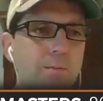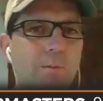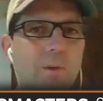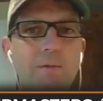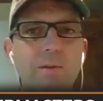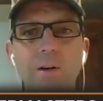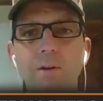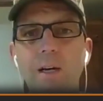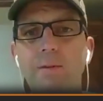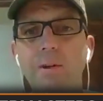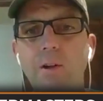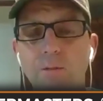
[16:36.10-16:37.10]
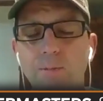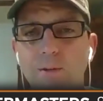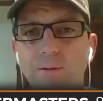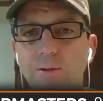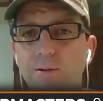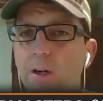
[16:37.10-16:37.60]
If you don't ever use me
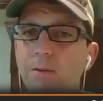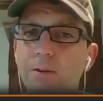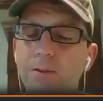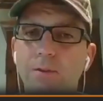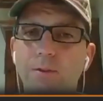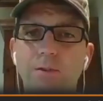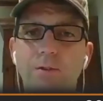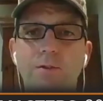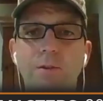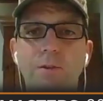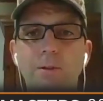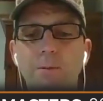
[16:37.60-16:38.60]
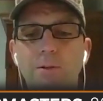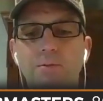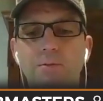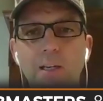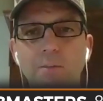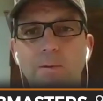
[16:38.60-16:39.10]
for services, this is some of the most
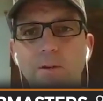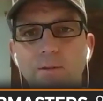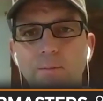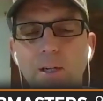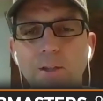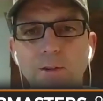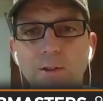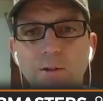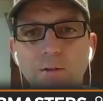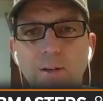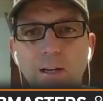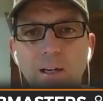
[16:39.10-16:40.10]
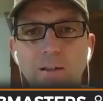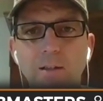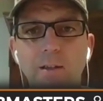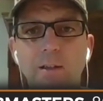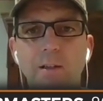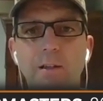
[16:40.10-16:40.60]
valuable information you could find,
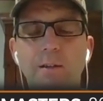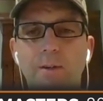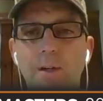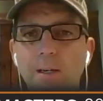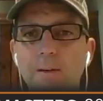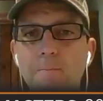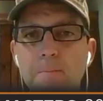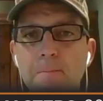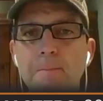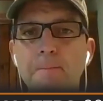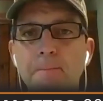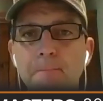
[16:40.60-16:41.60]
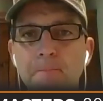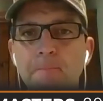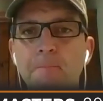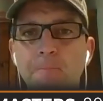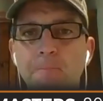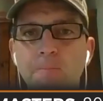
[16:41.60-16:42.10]
right?
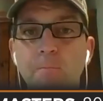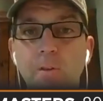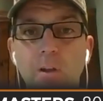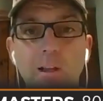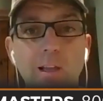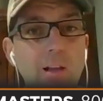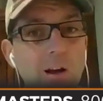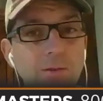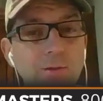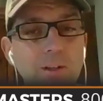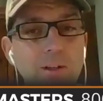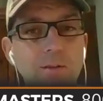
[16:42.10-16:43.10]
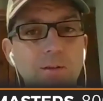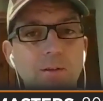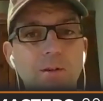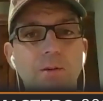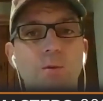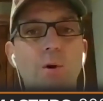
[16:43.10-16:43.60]
He lost it.
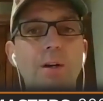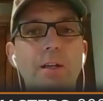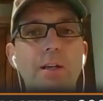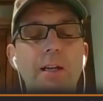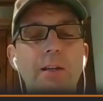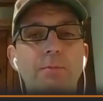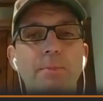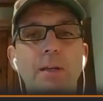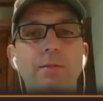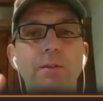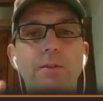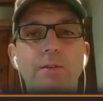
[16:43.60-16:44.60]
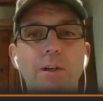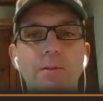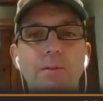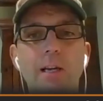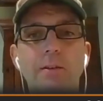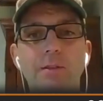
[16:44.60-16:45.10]
What did his business go
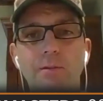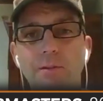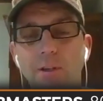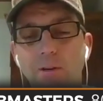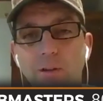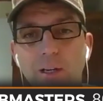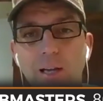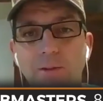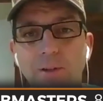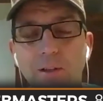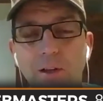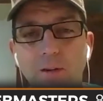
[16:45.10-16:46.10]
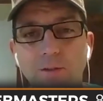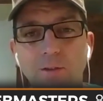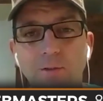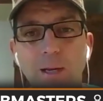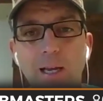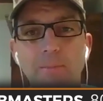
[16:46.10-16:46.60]
down to, Nolan, after he lost
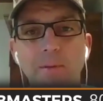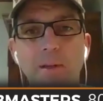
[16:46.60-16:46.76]
his map?